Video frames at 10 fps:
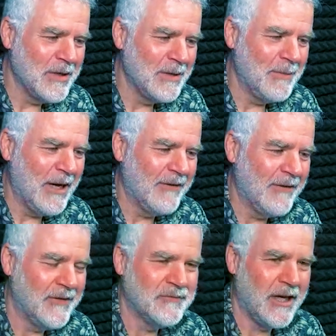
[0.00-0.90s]
about
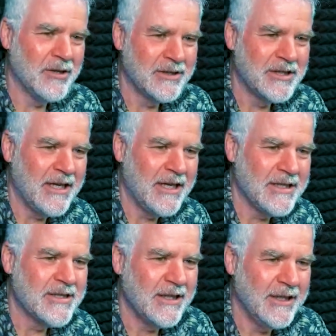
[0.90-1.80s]
15 odd
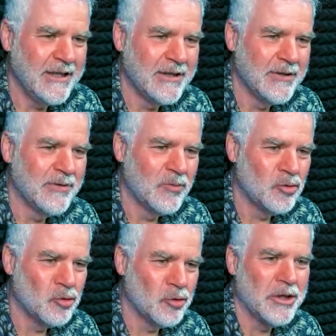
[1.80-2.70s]
years in
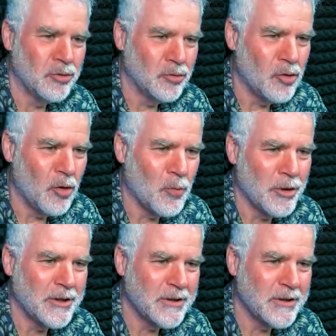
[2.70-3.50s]
traditional corporate